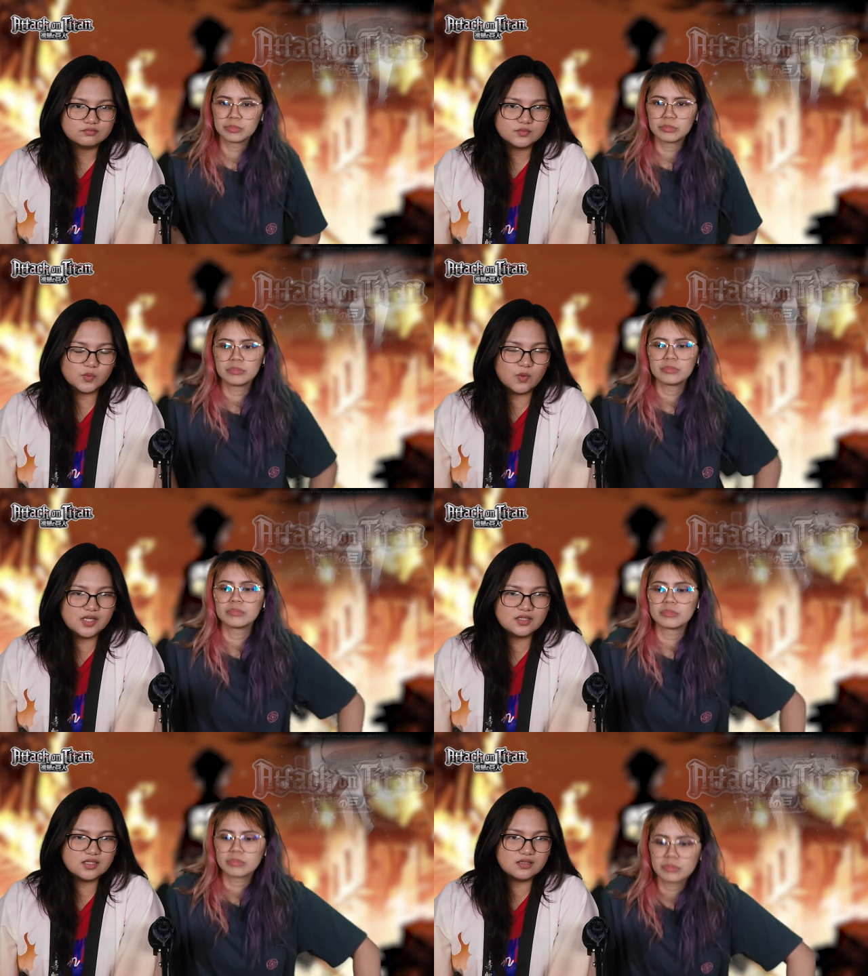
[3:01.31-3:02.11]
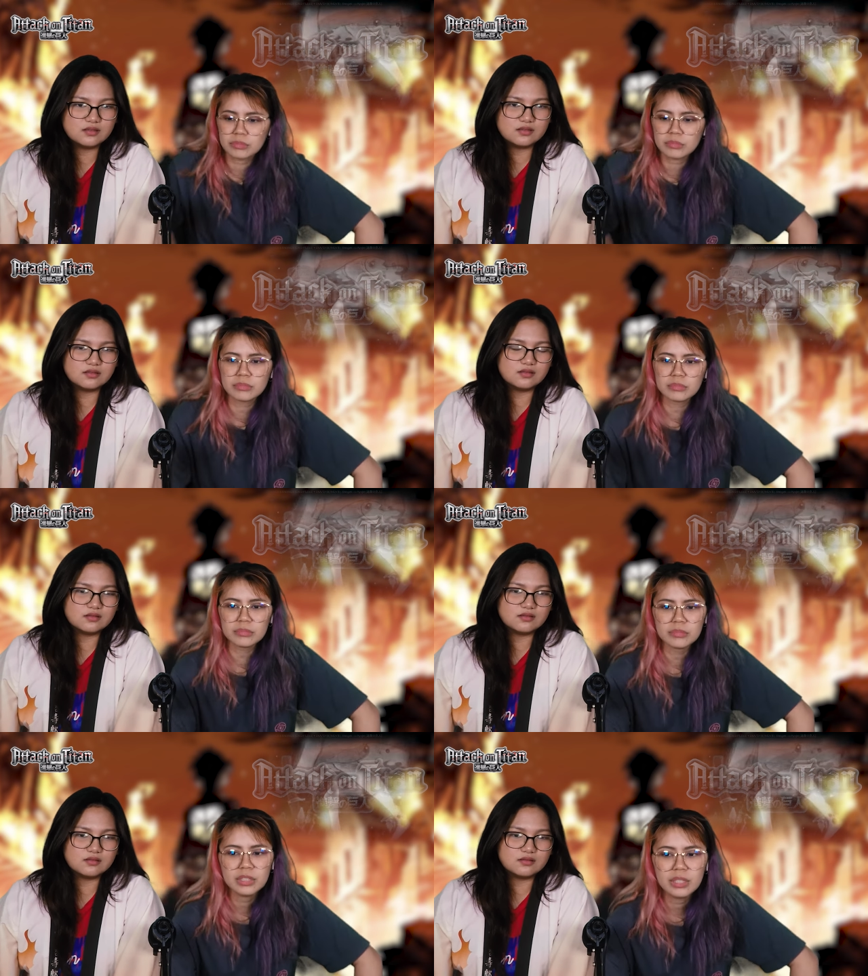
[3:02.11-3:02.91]
Speaker 1: Why is it?
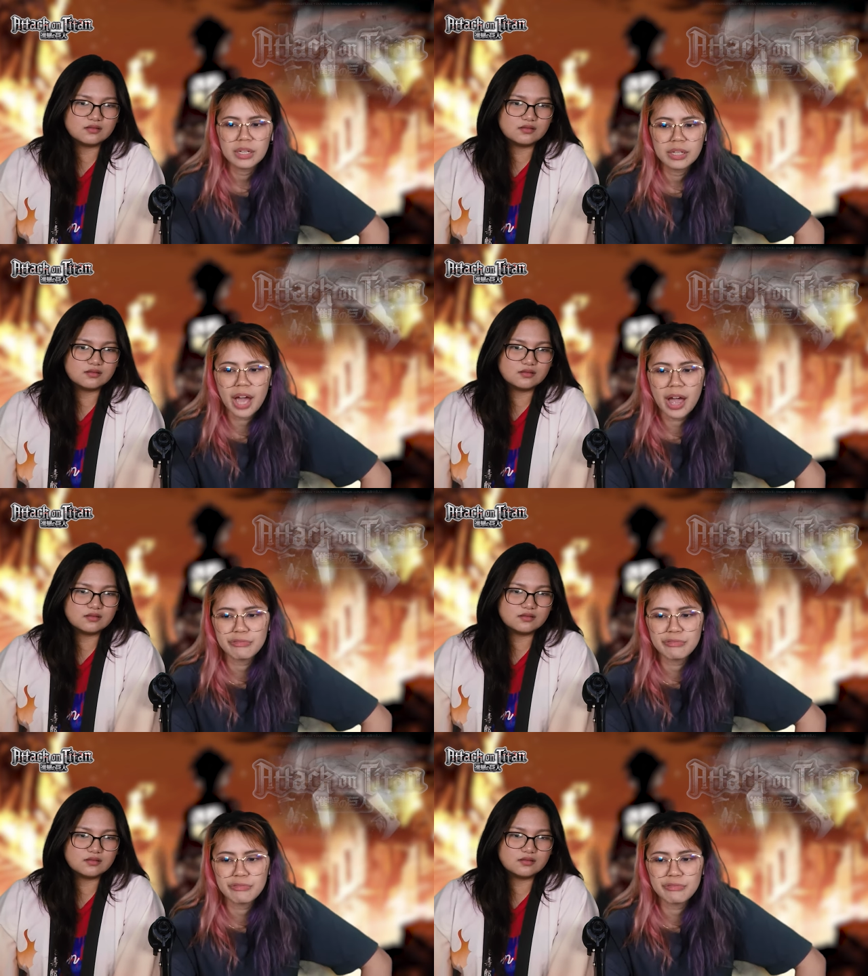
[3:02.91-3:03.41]
Yeah, I feel